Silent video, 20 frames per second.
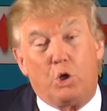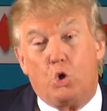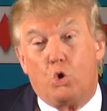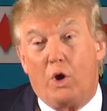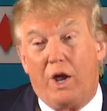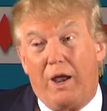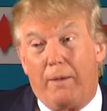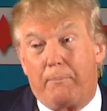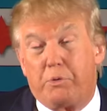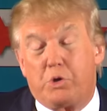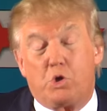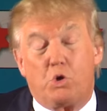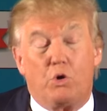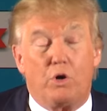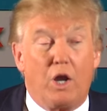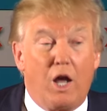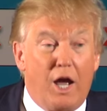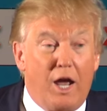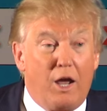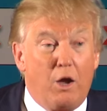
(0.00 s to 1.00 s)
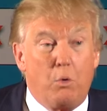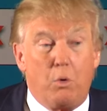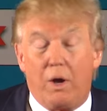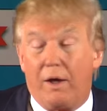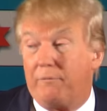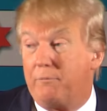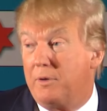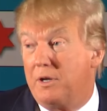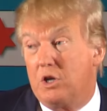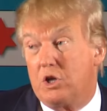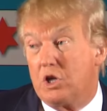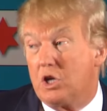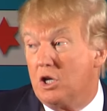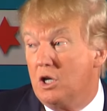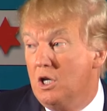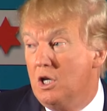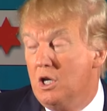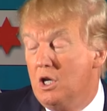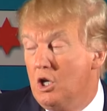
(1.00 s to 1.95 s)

in New Hampshire and Iowa. I've been to